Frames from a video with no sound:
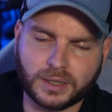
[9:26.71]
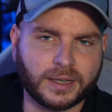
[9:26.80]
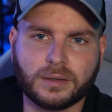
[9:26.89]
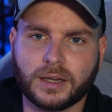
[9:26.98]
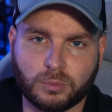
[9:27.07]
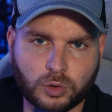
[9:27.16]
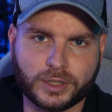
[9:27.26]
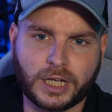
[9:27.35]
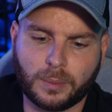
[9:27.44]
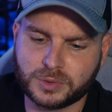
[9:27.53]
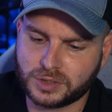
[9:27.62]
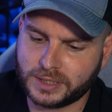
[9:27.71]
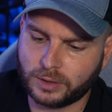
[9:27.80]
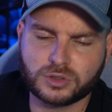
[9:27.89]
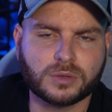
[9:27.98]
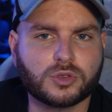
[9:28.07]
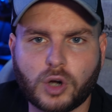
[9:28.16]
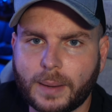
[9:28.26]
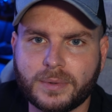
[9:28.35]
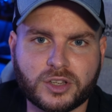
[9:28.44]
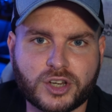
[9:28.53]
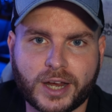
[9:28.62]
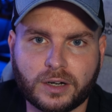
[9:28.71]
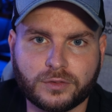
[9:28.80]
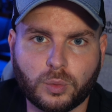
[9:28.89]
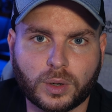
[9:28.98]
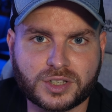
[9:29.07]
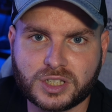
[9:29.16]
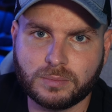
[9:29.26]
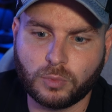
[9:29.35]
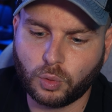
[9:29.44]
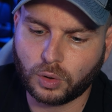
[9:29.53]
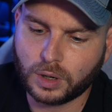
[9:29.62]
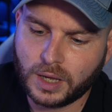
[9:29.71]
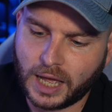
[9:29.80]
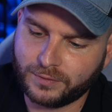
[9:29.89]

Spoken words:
It really helps us out. Subscribe to the channel if you want to see more.